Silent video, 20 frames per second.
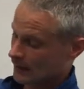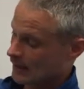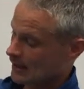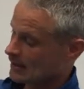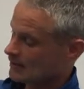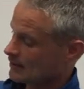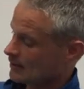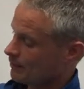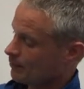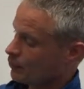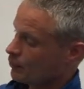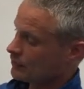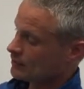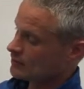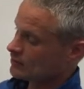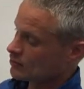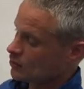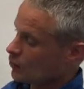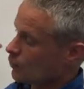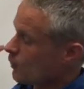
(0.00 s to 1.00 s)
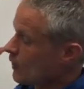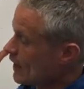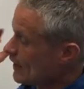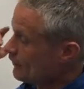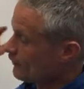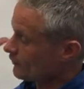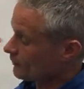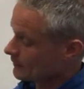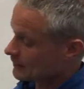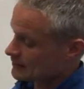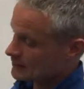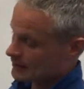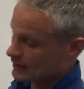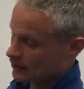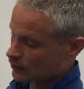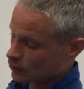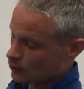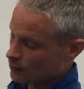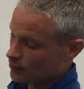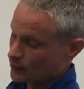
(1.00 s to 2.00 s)
either pointing away from the
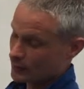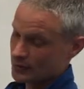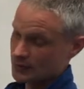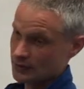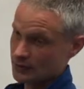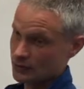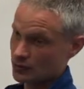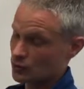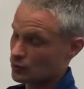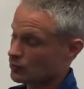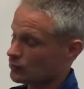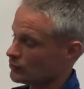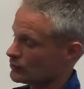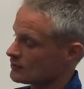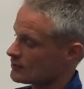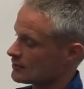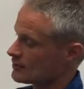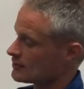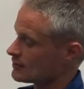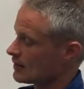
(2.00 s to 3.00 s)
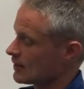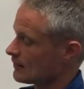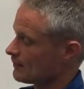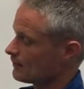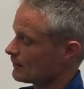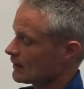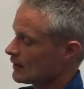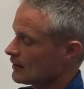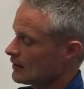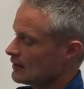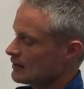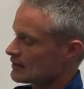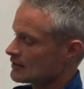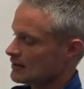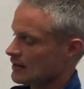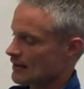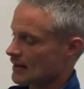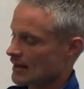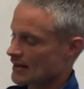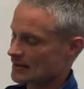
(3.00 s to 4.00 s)
Sun or pointing towards the Sun.
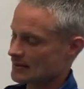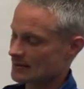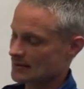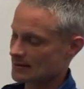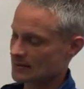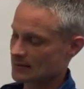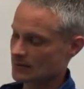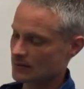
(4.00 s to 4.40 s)
So that